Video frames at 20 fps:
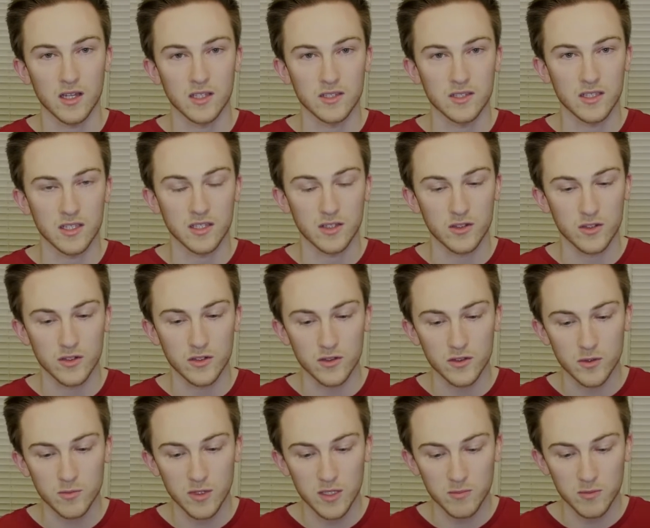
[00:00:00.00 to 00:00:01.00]
to introduce
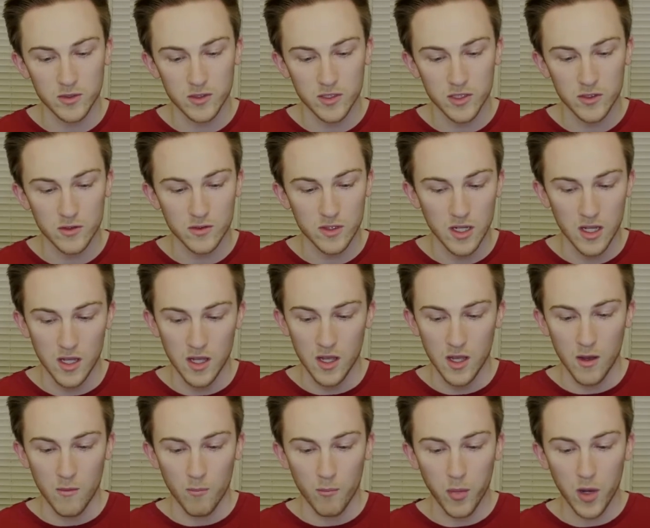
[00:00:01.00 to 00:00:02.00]
people to.
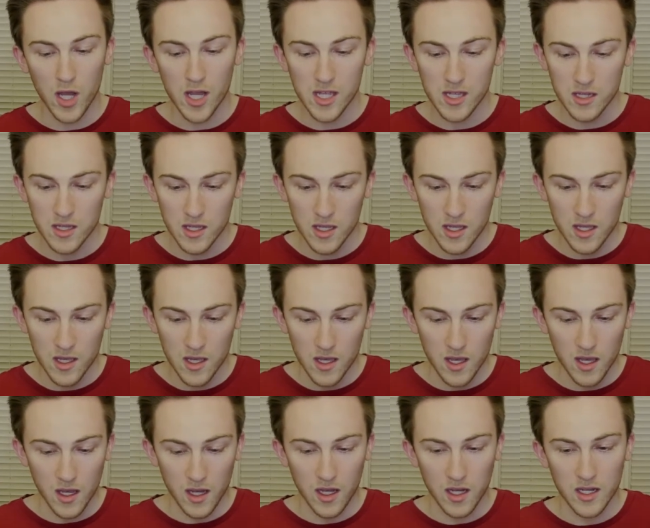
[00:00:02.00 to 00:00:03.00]
But
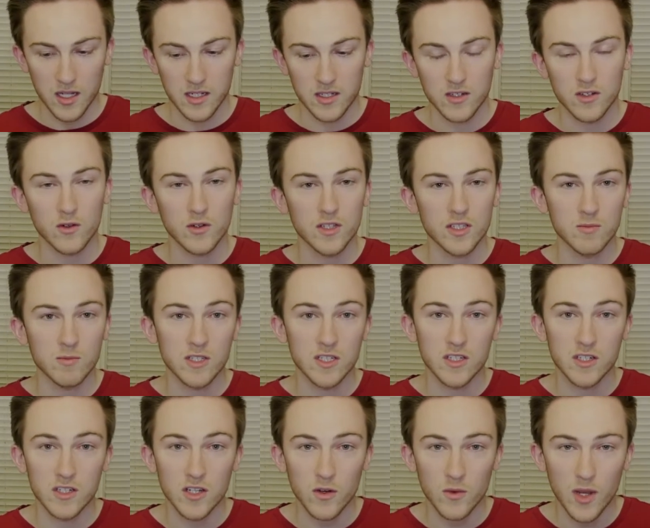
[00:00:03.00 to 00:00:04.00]
it annoys me to
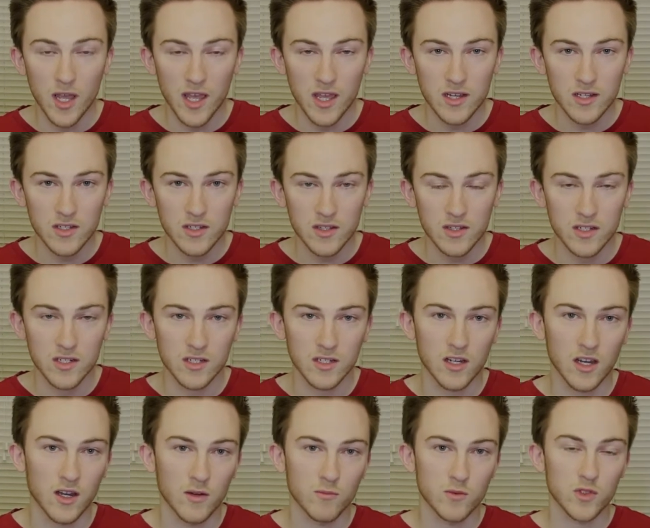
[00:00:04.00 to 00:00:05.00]
no end that it
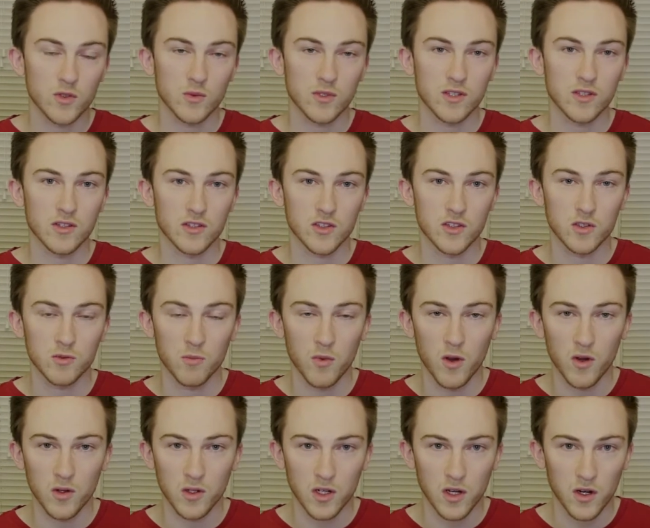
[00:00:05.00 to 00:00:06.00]
comes with the
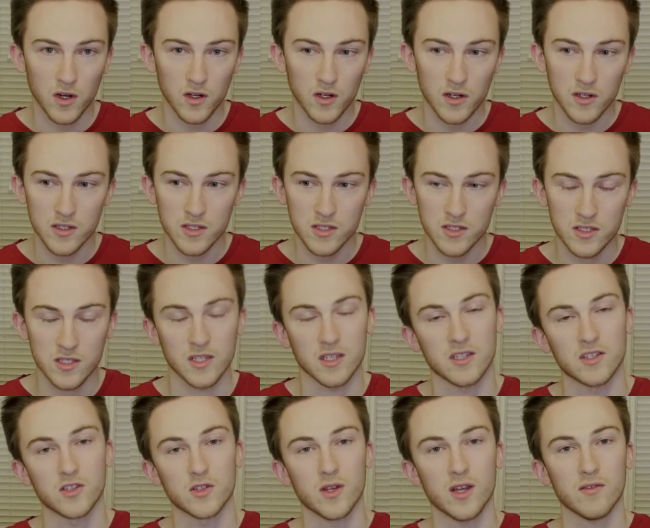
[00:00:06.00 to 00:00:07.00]
small cards
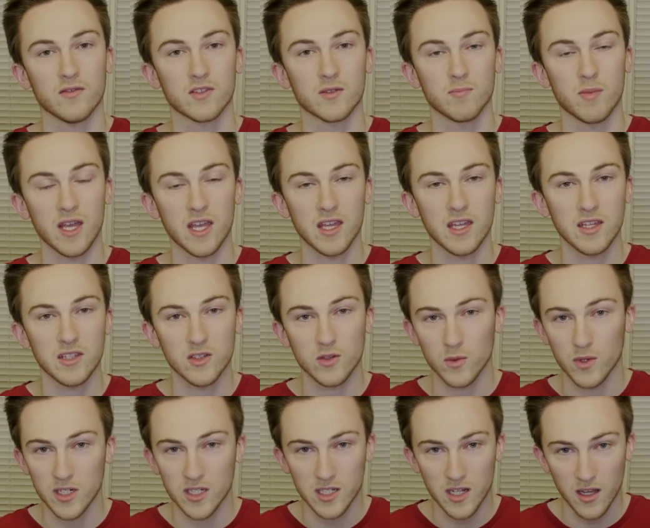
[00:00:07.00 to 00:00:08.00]
and you have to pay
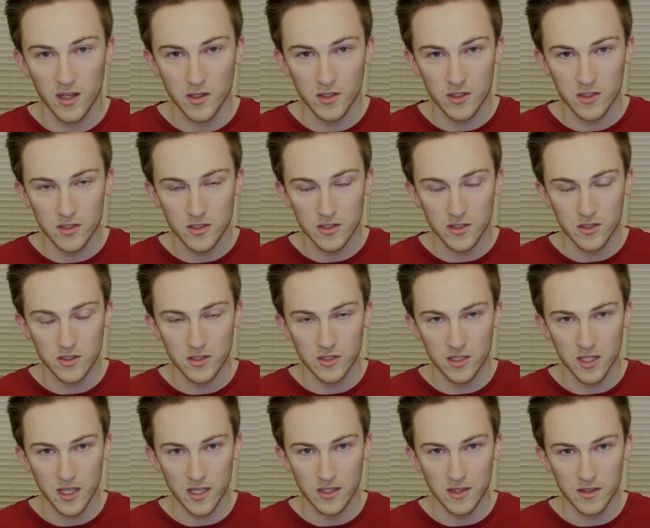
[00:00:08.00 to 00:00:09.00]
$20 to
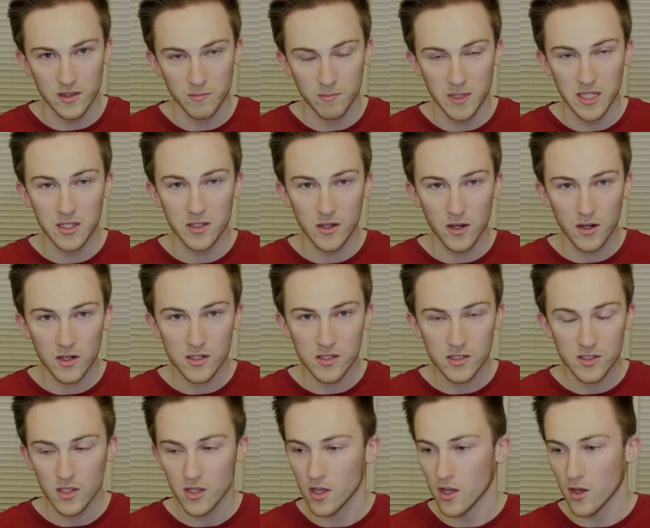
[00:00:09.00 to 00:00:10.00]
get the big cards,
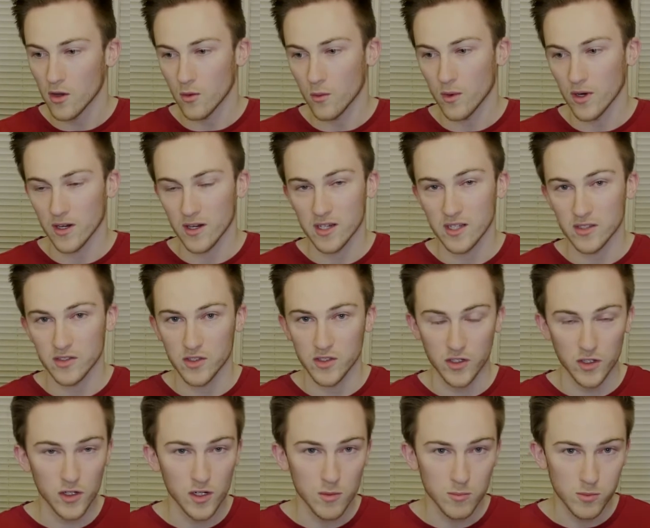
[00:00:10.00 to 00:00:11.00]
whereas
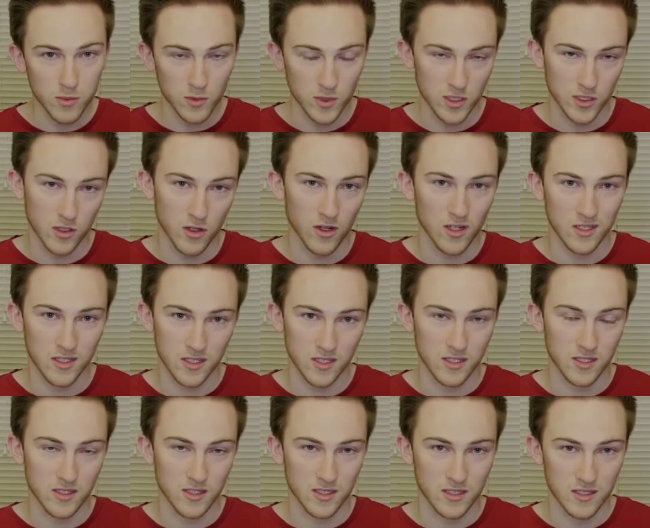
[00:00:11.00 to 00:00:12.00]
Europe, which
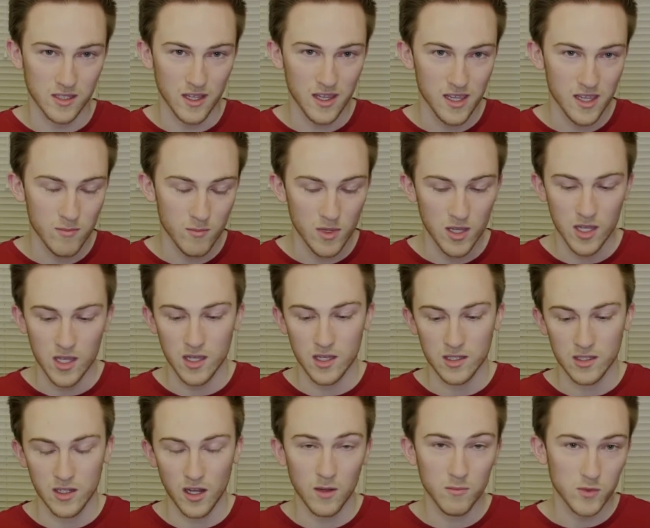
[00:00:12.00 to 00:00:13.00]
costs the same,
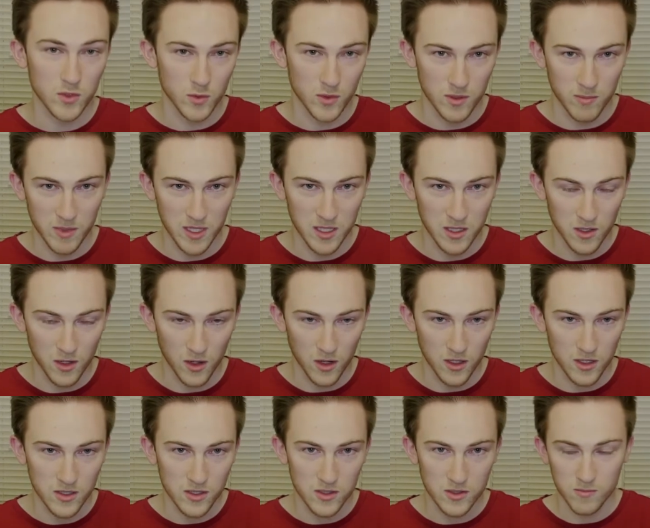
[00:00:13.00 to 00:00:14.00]
comes with big
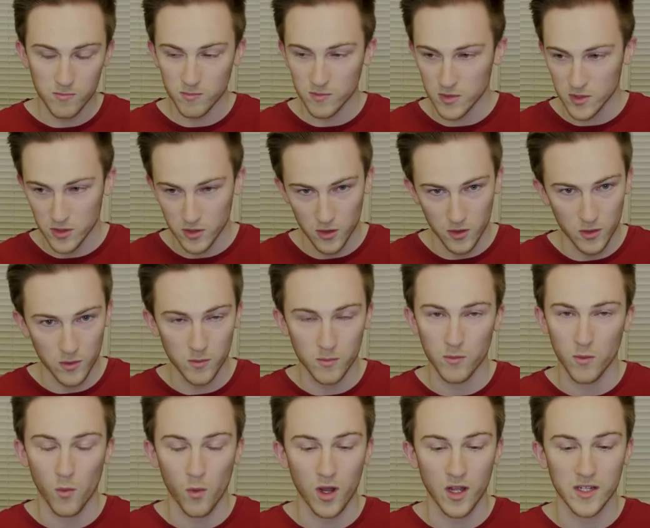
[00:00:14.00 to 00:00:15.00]
cards. So
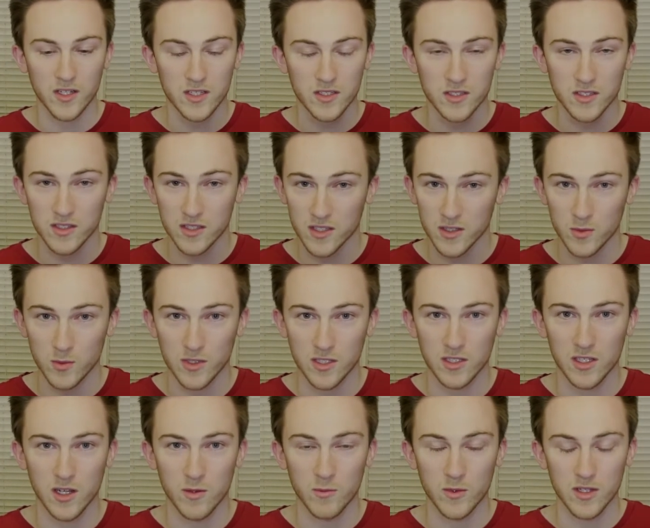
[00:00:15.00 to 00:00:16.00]
why doesn't this one
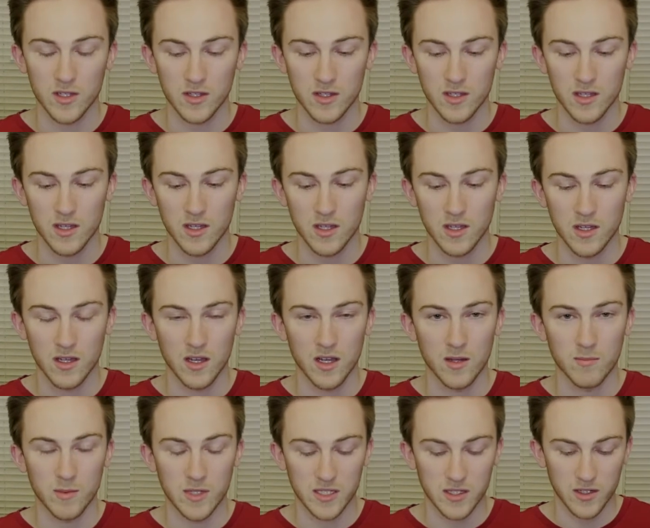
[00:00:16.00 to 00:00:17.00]
come with
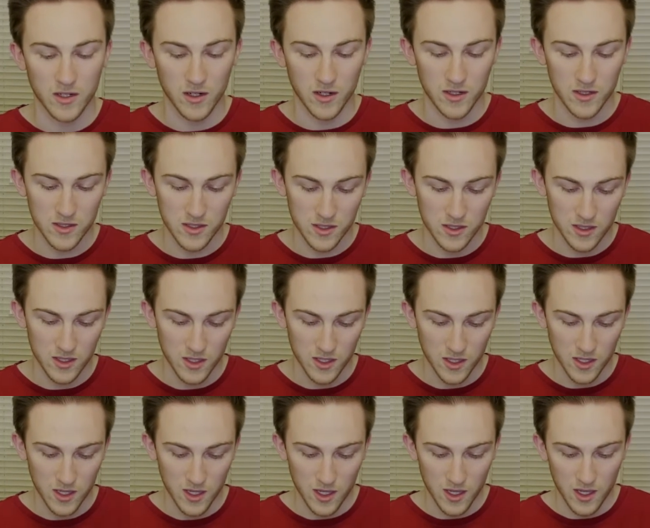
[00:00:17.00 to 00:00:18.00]
big cards?
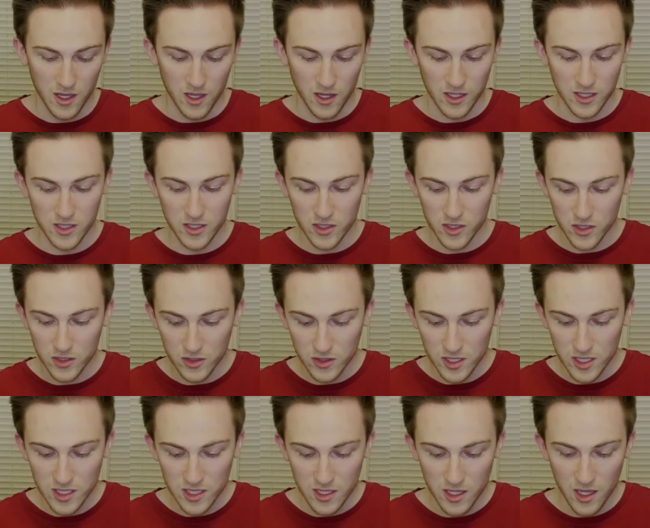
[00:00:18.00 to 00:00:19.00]

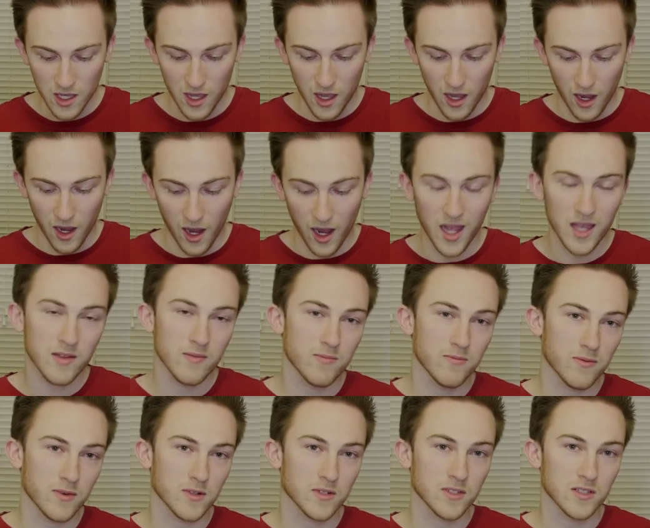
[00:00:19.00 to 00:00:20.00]
Additionally, I
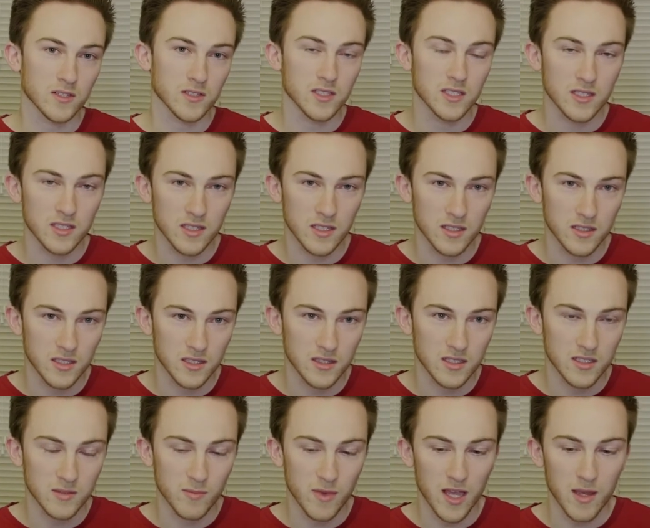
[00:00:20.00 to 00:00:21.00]
personally think that
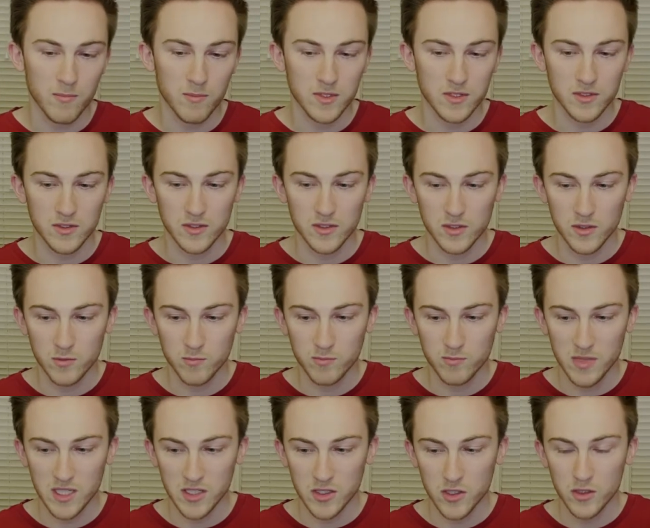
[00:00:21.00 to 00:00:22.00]
this map was a little
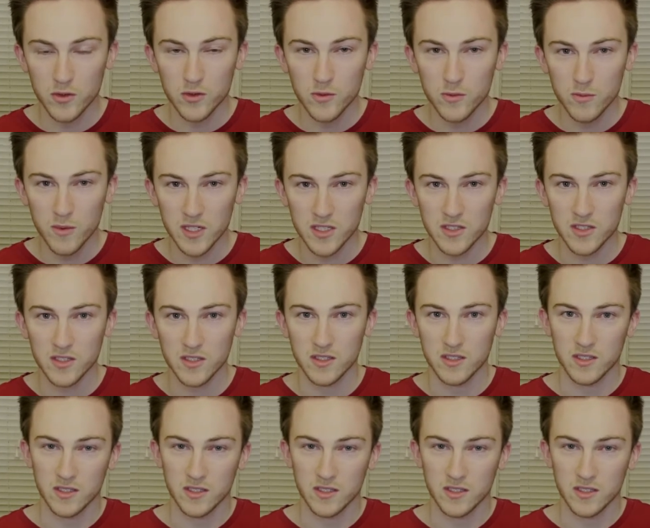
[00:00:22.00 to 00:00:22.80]
bit too much